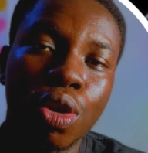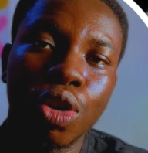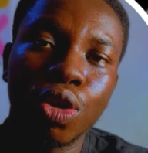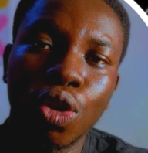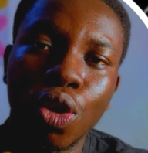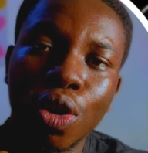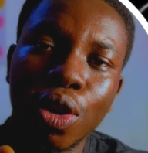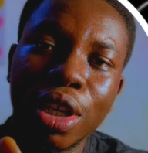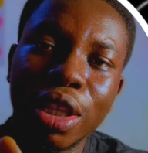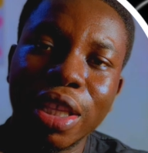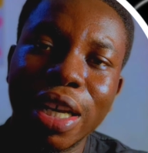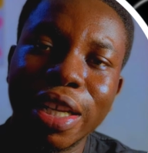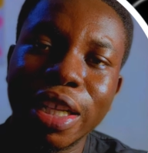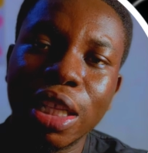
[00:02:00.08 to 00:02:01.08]
on your
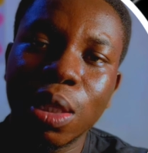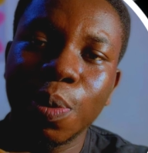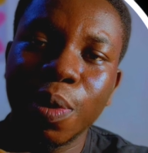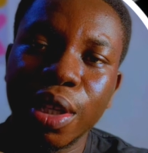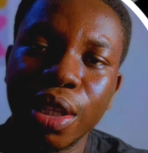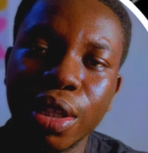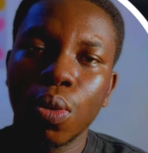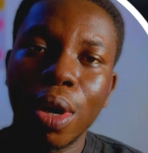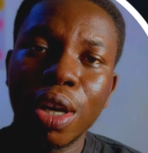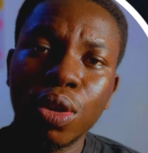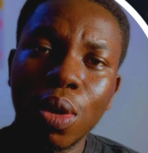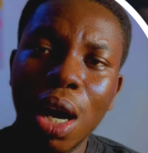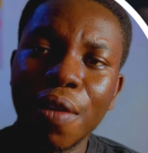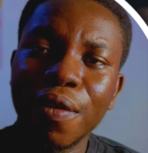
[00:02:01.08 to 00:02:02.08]
internet speed. Once
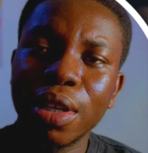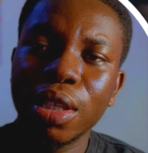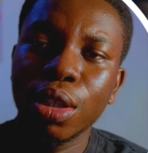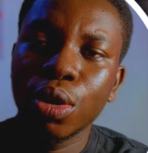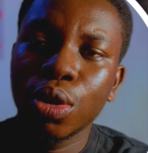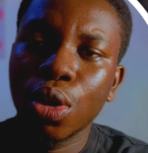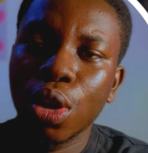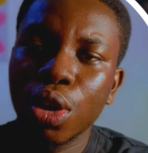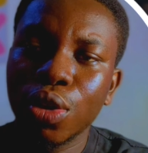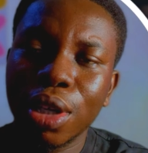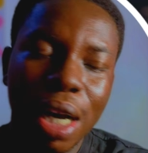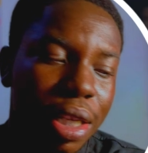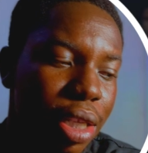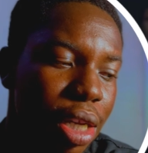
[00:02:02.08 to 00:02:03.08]
you have it installed, you
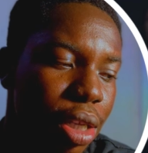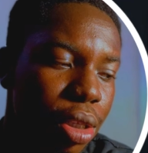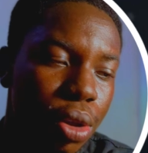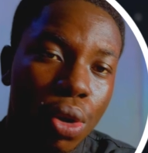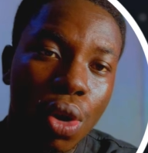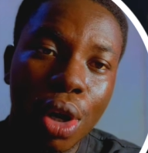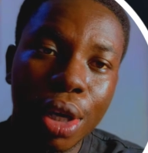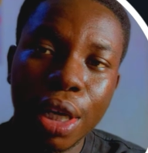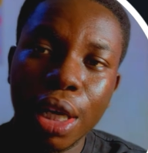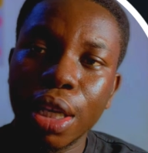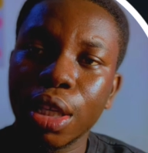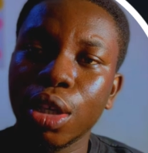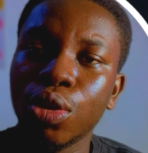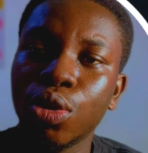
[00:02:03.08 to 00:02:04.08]
can just log
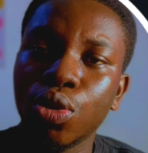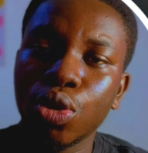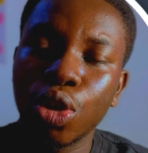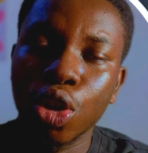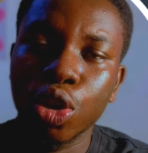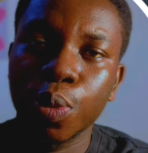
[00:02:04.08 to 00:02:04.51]
in into your